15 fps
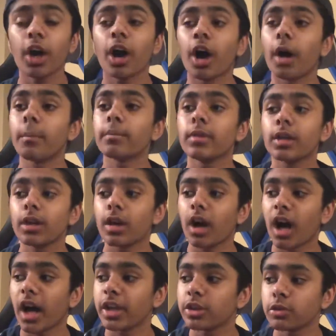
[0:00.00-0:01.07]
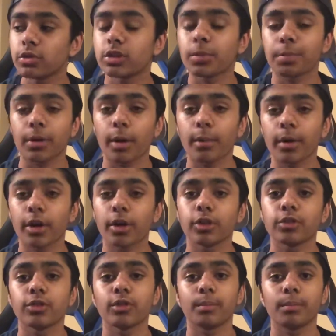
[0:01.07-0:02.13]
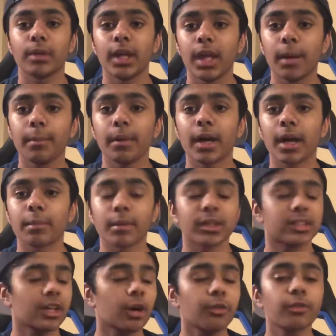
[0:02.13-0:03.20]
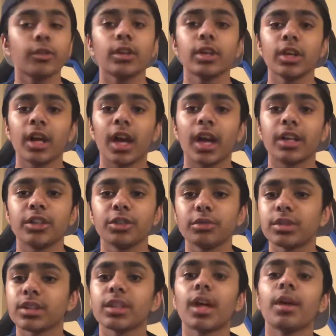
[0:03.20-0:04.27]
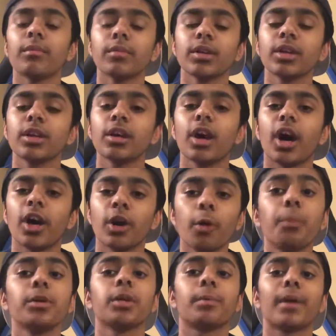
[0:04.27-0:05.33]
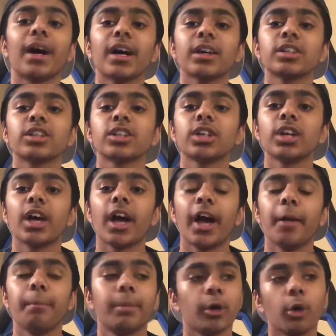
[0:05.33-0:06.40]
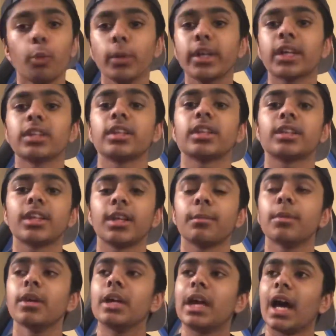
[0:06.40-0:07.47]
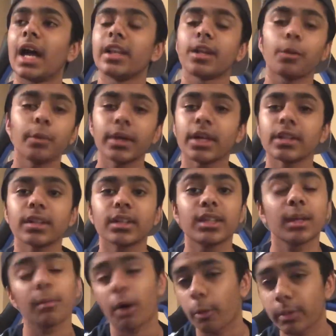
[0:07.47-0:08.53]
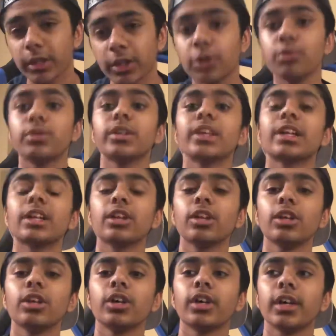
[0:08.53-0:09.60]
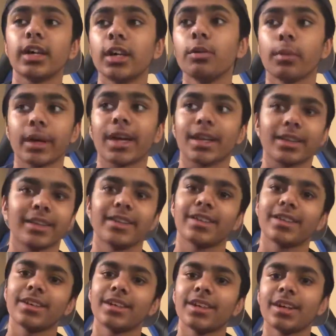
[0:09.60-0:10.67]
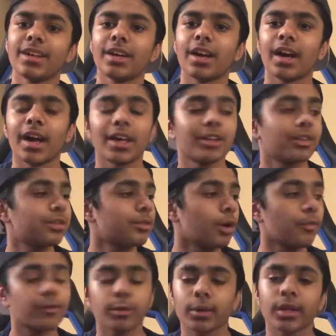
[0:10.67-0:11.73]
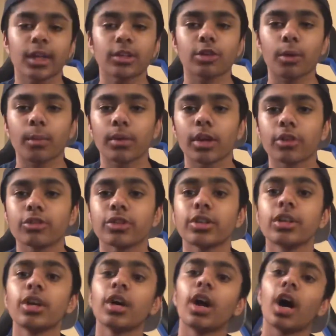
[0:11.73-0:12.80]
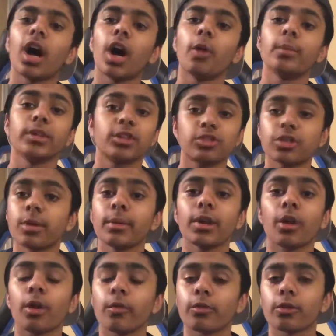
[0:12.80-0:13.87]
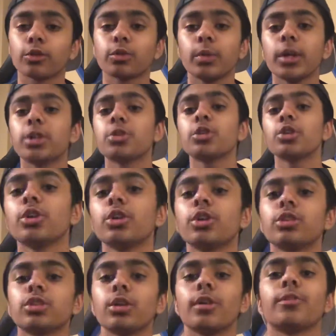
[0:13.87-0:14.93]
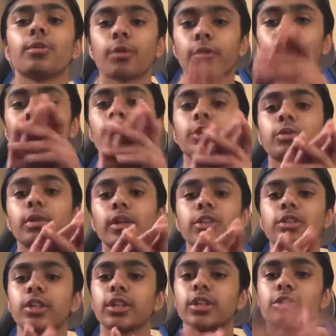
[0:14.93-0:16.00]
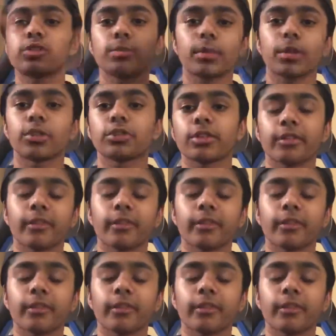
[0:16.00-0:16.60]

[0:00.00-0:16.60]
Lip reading: I used the promo codes for him and myself, and using them, I opened the packs and built a weekend league team. And that weekend league team I'll be using in weekend league. And hopefully we can get top 100. I'll be streaming over on Twitch. So if you want to follow my Twitch, it should be on the screen